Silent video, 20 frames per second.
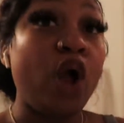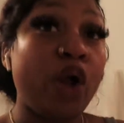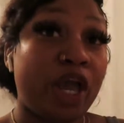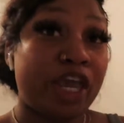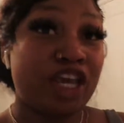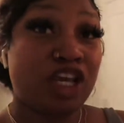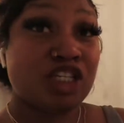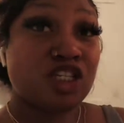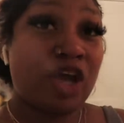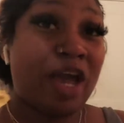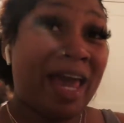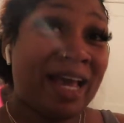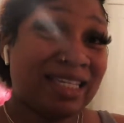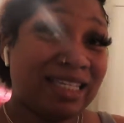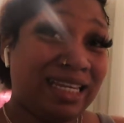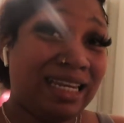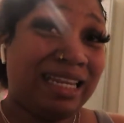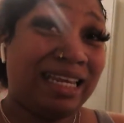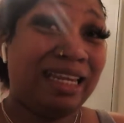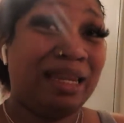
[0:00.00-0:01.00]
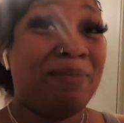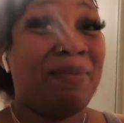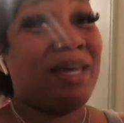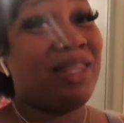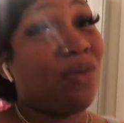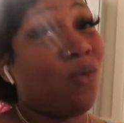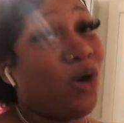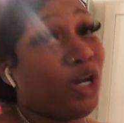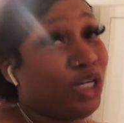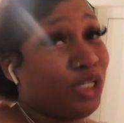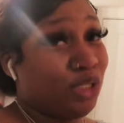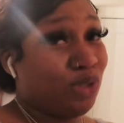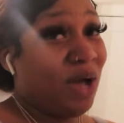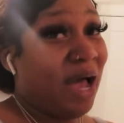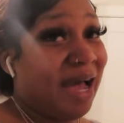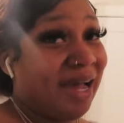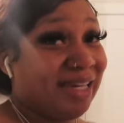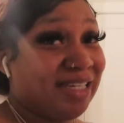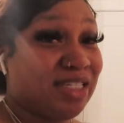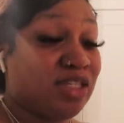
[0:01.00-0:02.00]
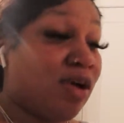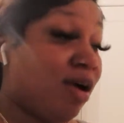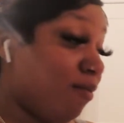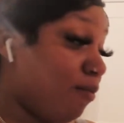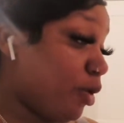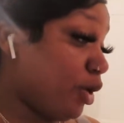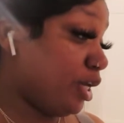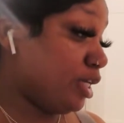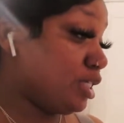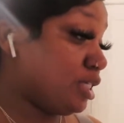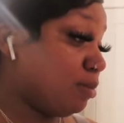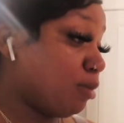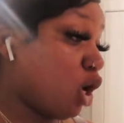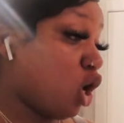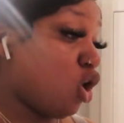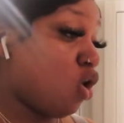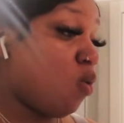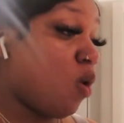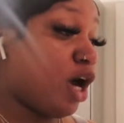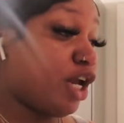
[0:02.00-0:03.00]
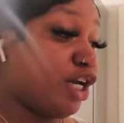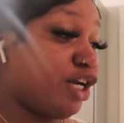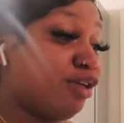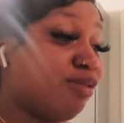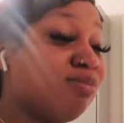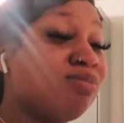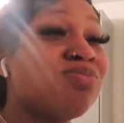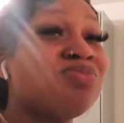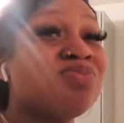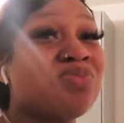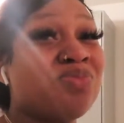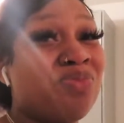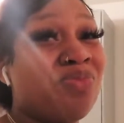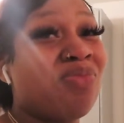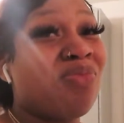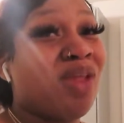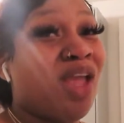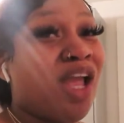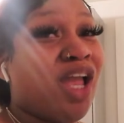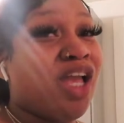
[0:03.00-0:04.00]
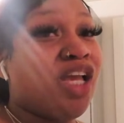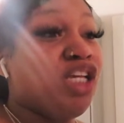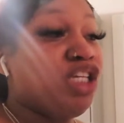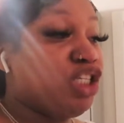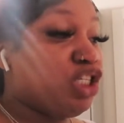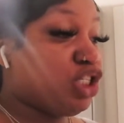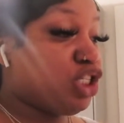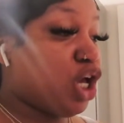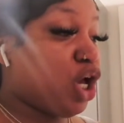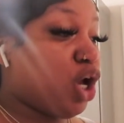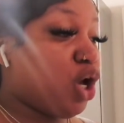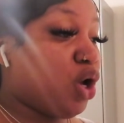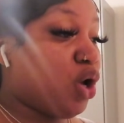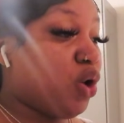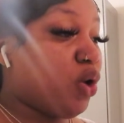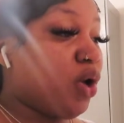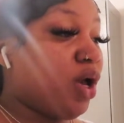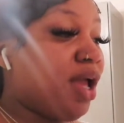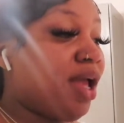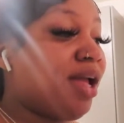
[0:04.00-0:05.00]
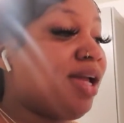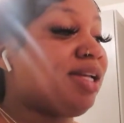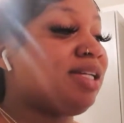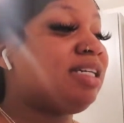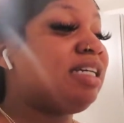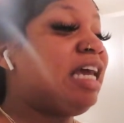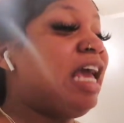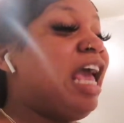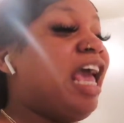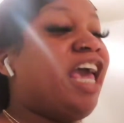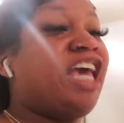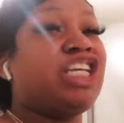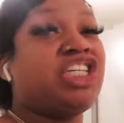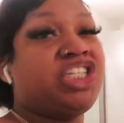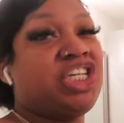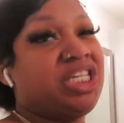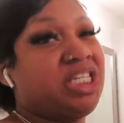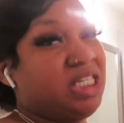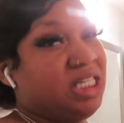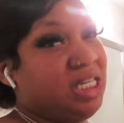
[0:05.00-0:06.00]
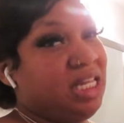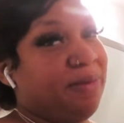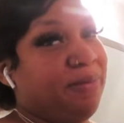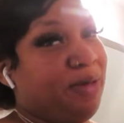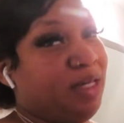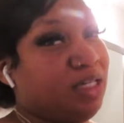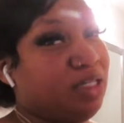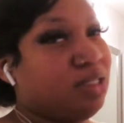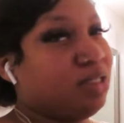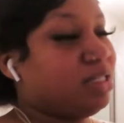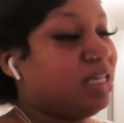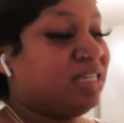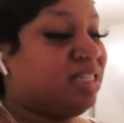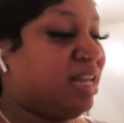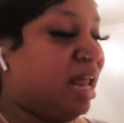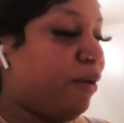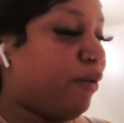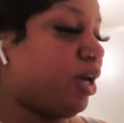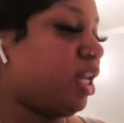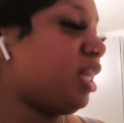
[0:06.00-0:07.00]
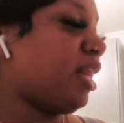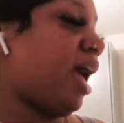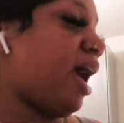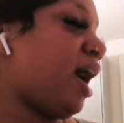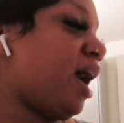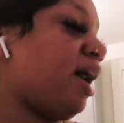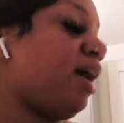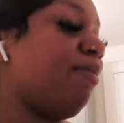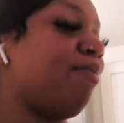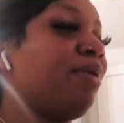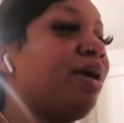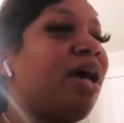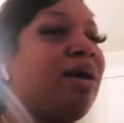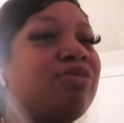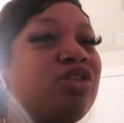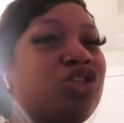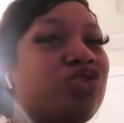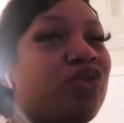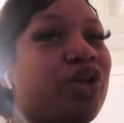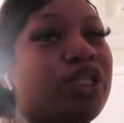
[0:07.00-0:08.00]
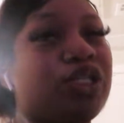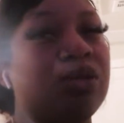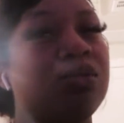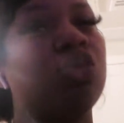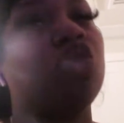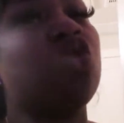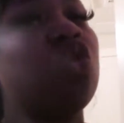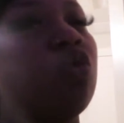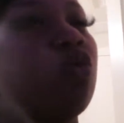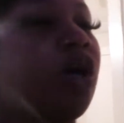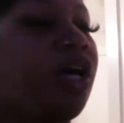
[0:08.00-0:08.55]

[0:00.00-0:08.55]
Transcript: Okay, y'all, so I accidentally made the water too hot, so I'm running some cold water. So, and she's sleepy. It's not really that hot, but I'm just running some cool